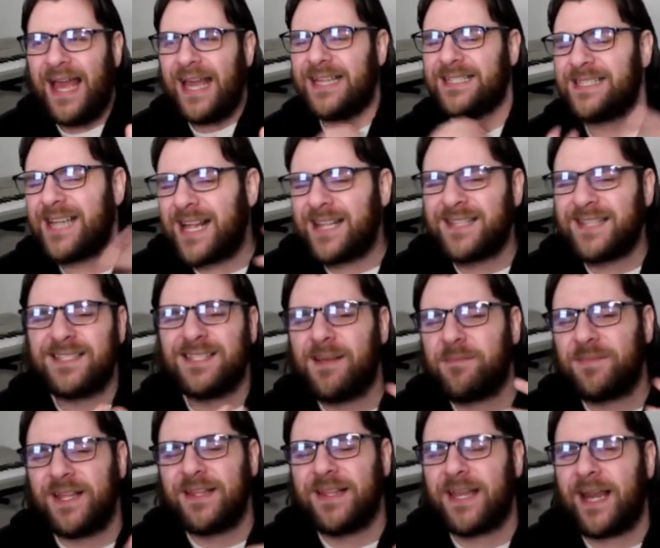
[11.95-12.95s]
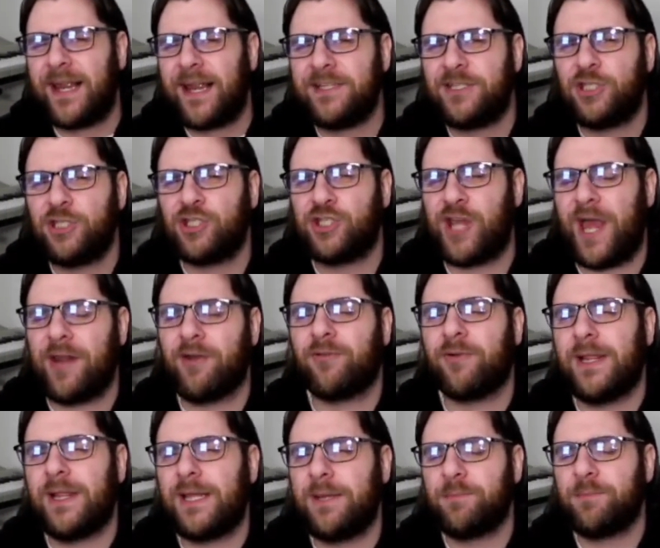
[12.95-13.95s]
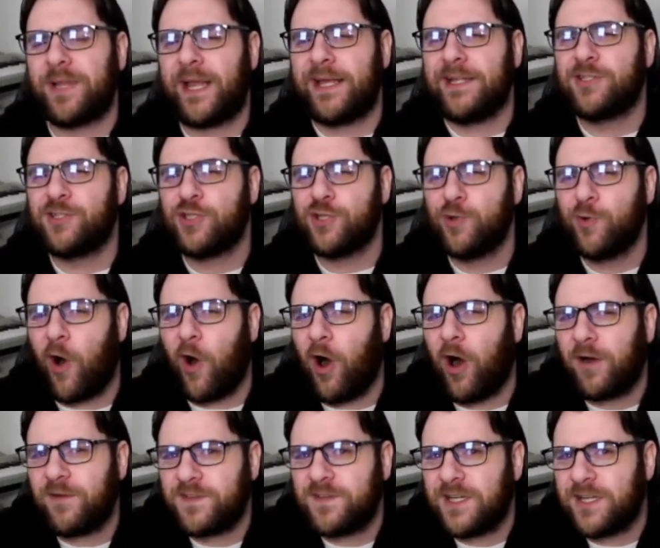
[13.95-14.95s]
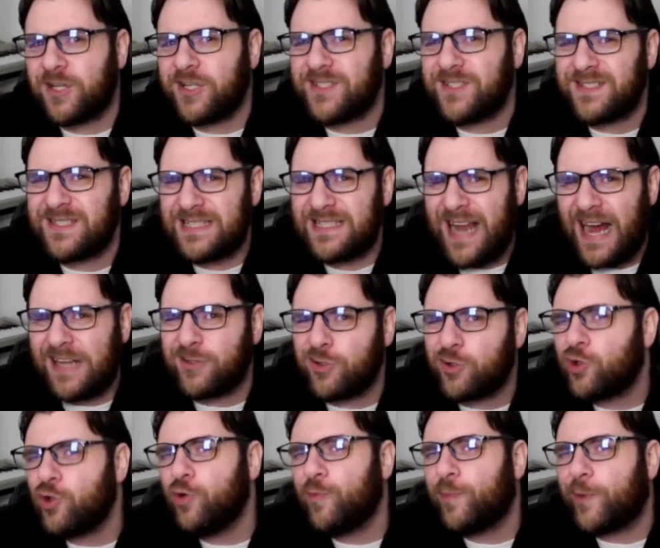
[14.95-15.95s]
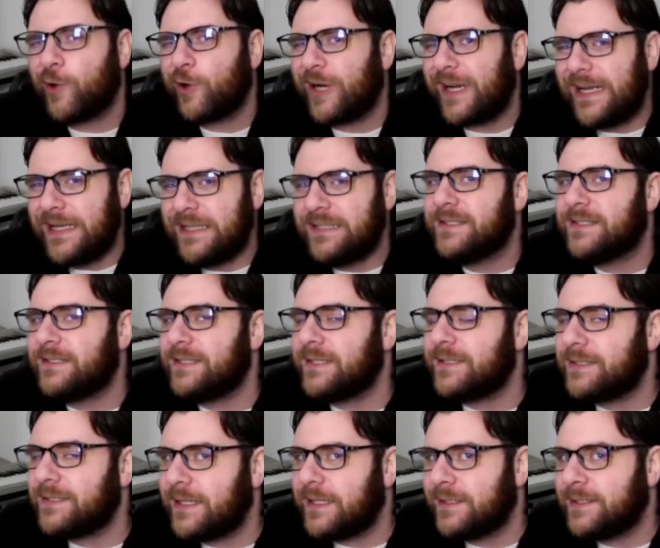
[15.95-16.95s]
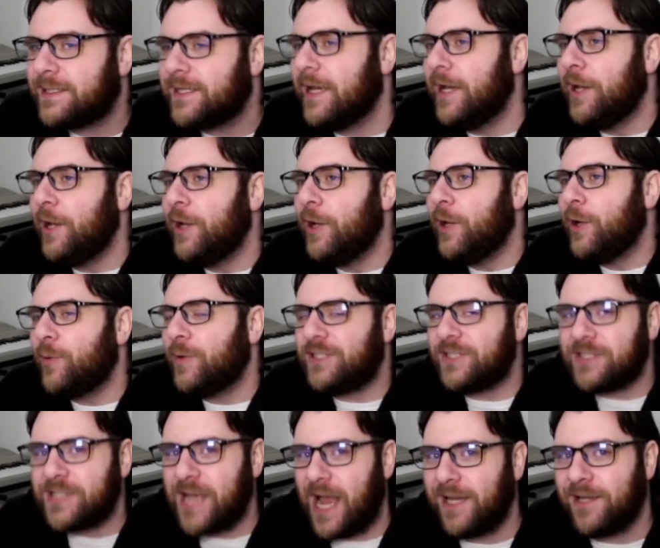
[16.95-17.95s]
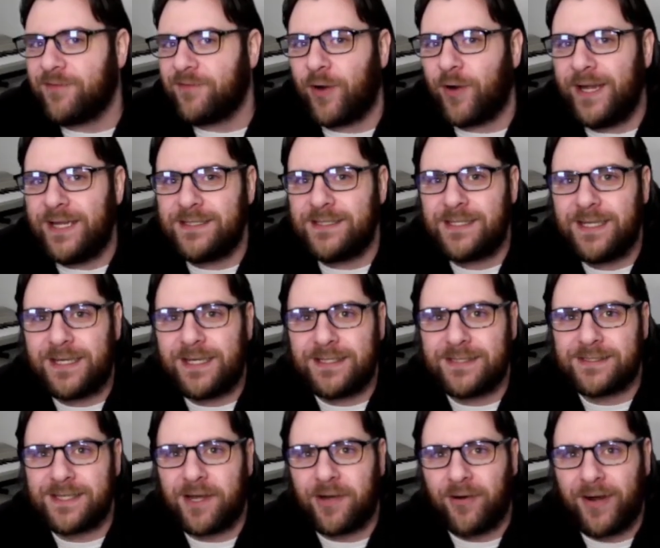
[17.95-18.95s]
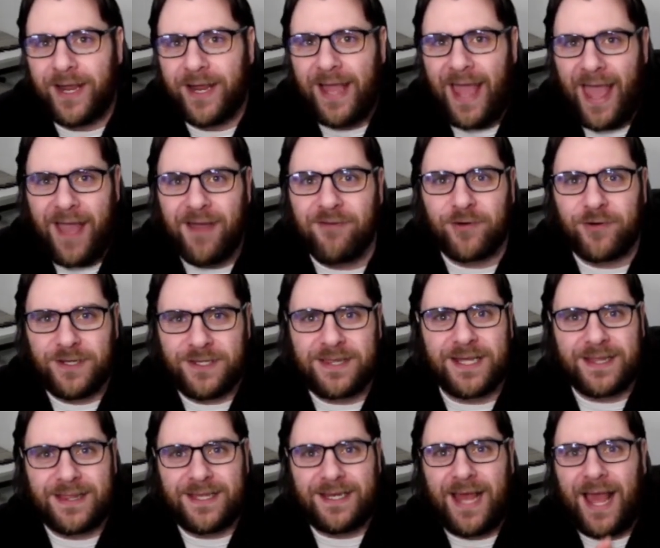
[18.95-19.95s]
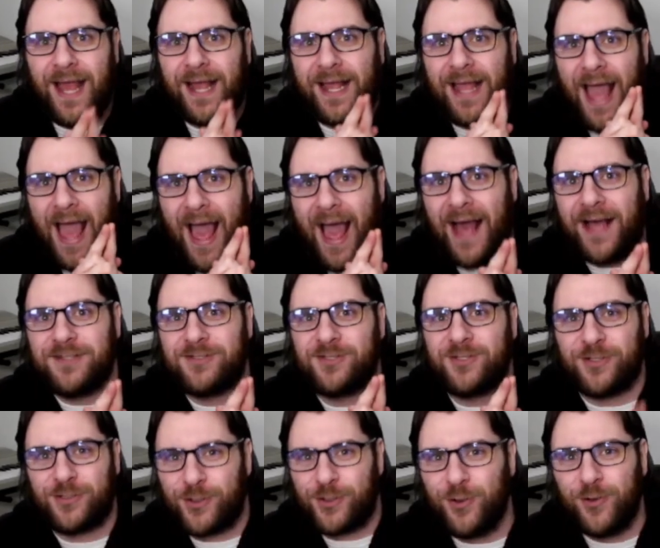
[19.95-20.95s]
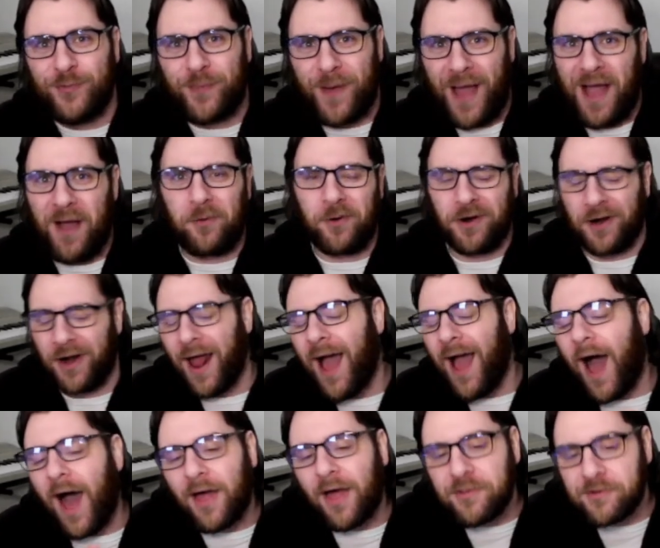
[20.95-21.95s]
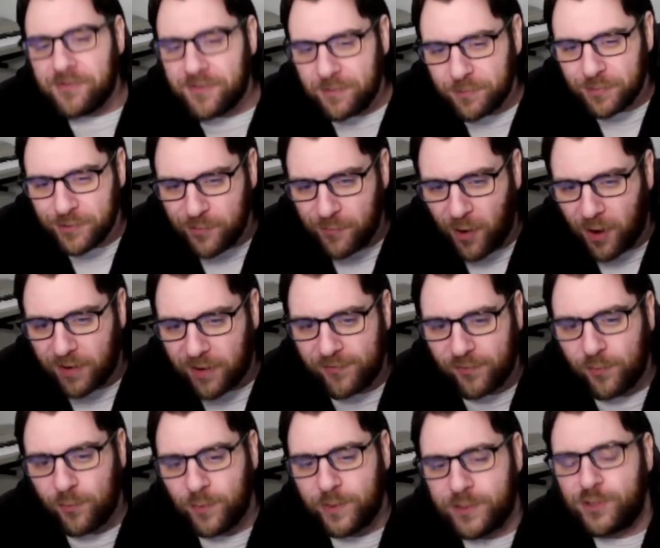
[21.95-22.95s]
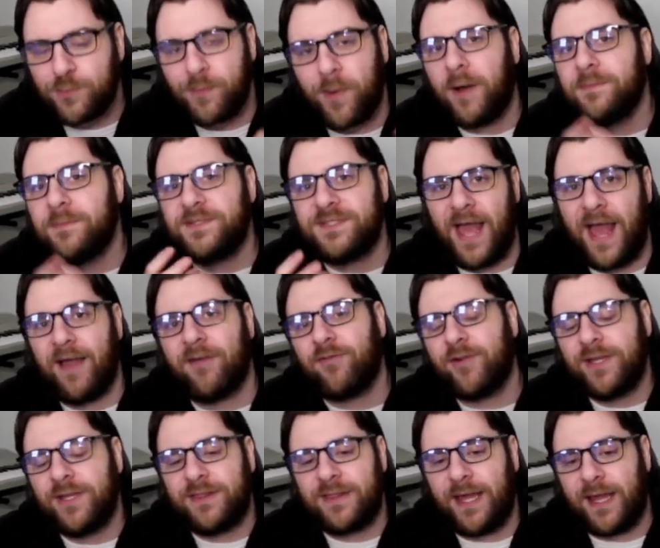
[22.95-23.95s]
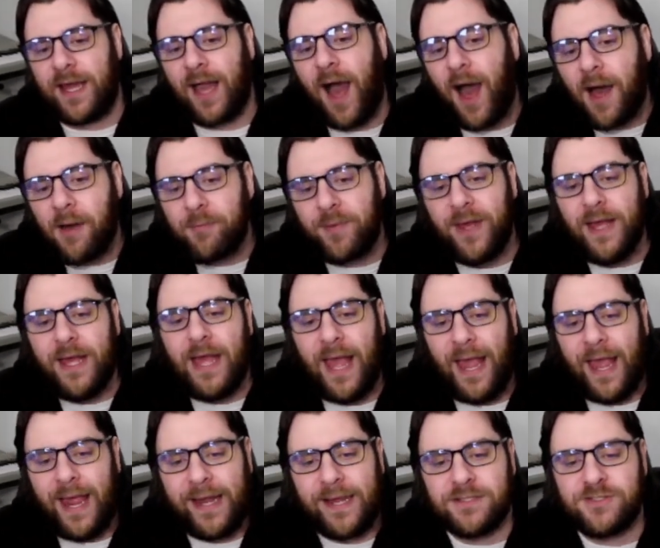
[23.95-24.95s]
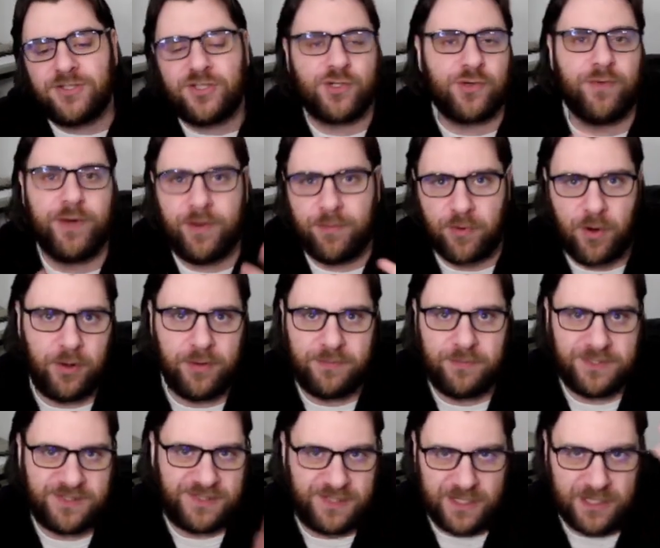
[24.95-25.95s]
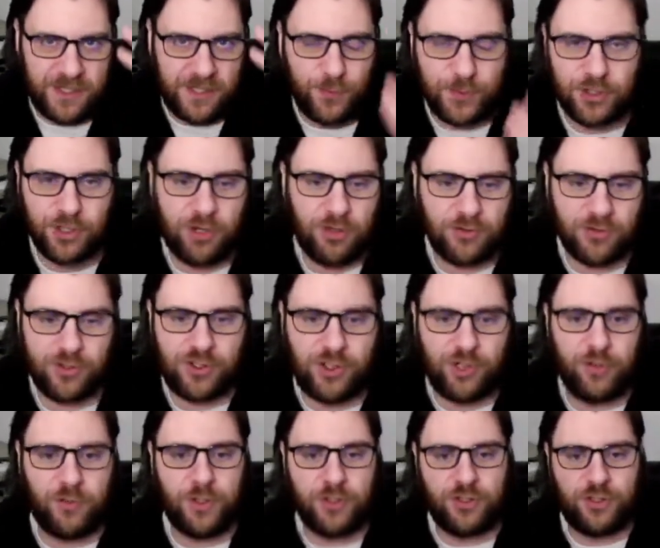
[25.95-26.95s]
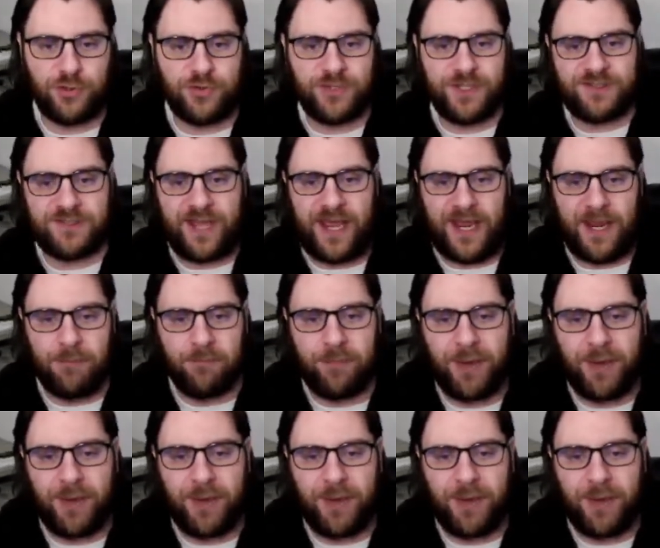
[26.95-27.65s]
It's not something that I generally play too often because it's not super consistent, which is kind of crazy considering everything in the deck has 2 power, other than Blue Marvel, which pumps everything up, and Cerebro and Mystique, which also do the same.